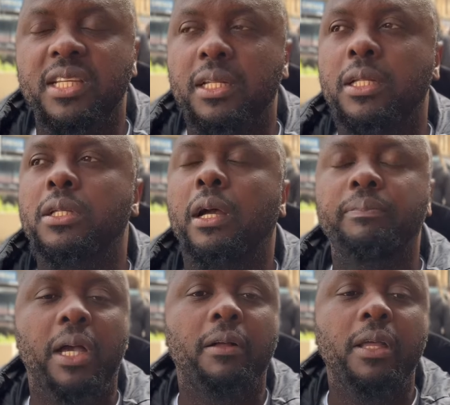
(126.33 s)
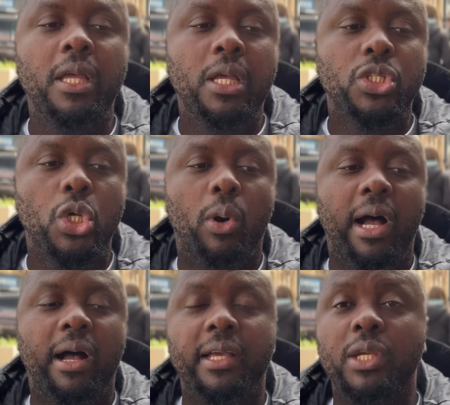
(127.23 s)
in it. And
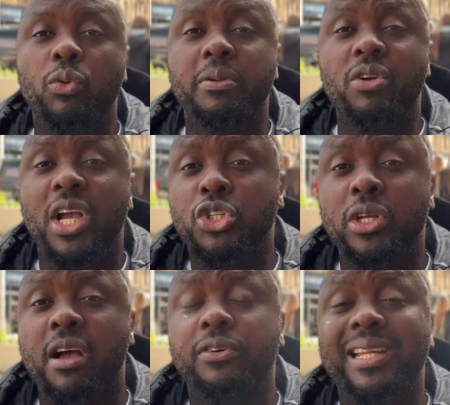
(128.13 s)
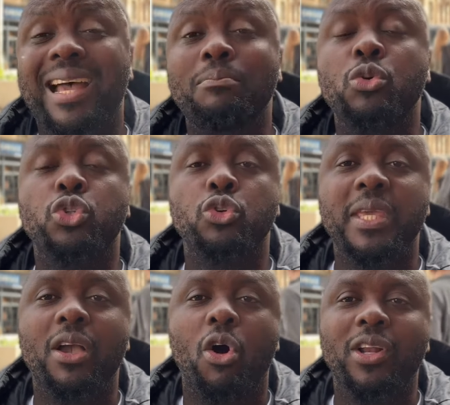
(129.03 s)
it would be rational for that mood to
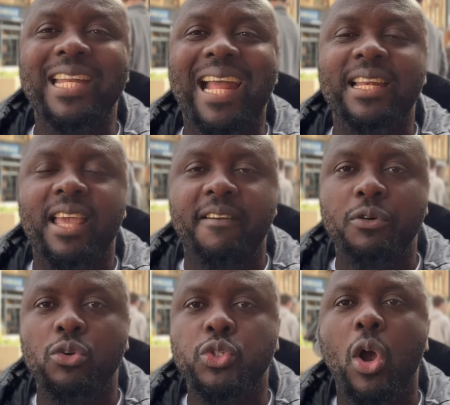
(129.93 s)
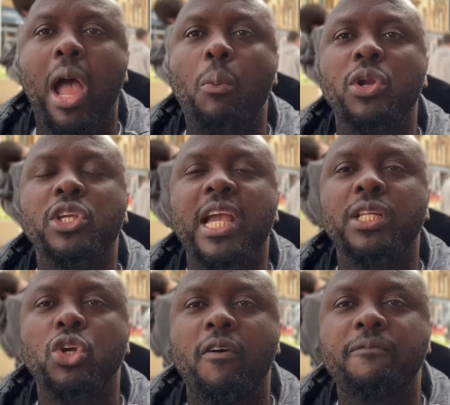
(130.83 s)
be on that level. So I want to
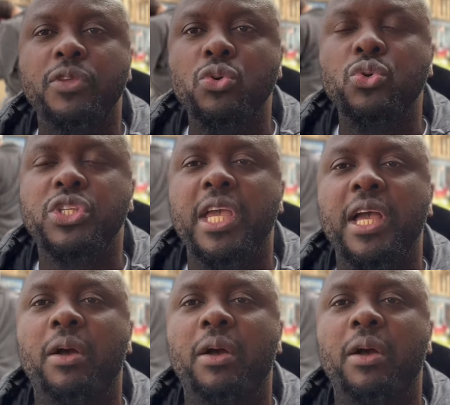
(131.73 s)
get your views here.